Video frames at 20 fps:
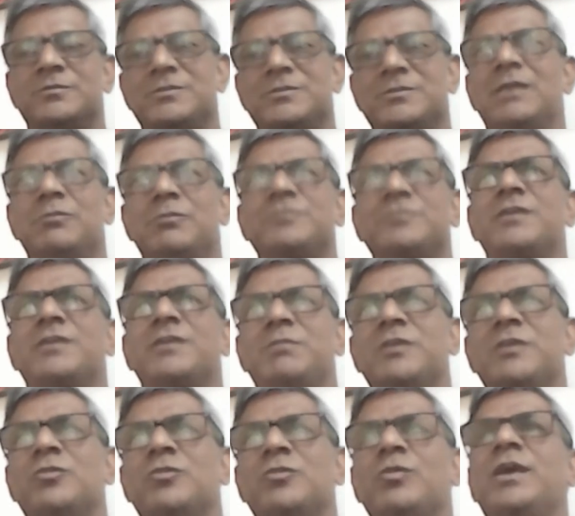Syllables are,
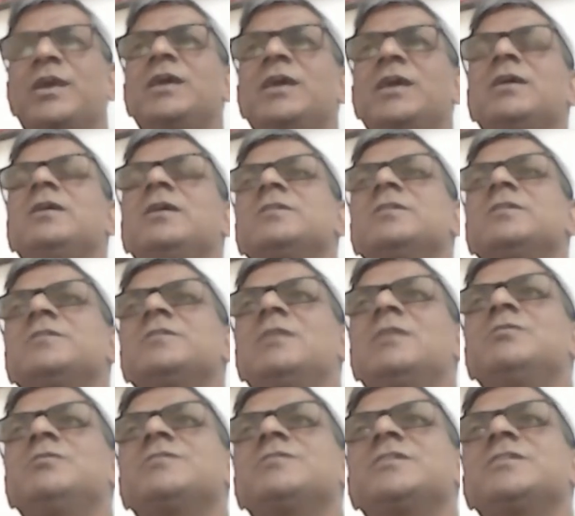by the way,
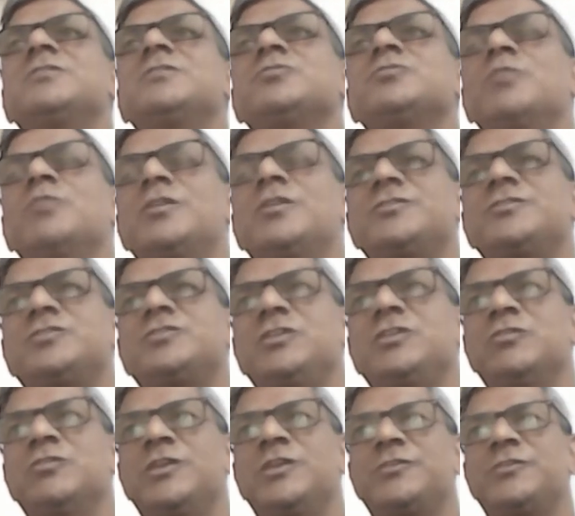syllables are the smallest
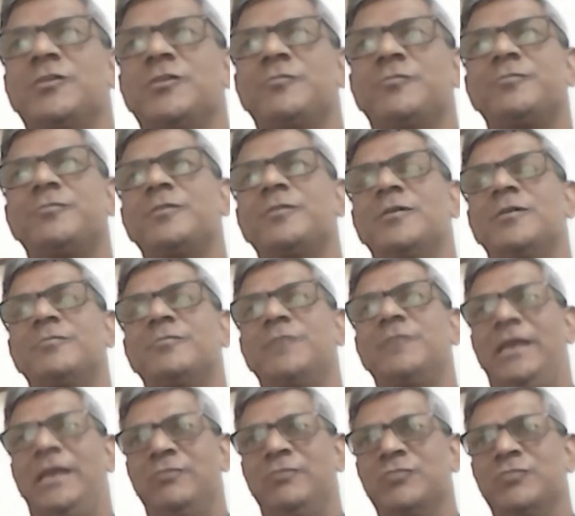unit of
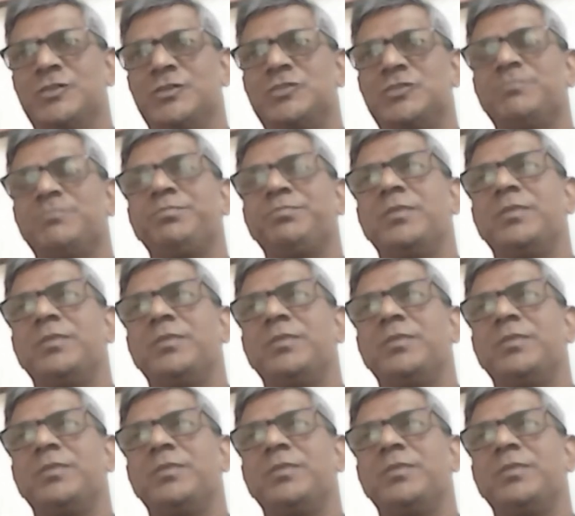language.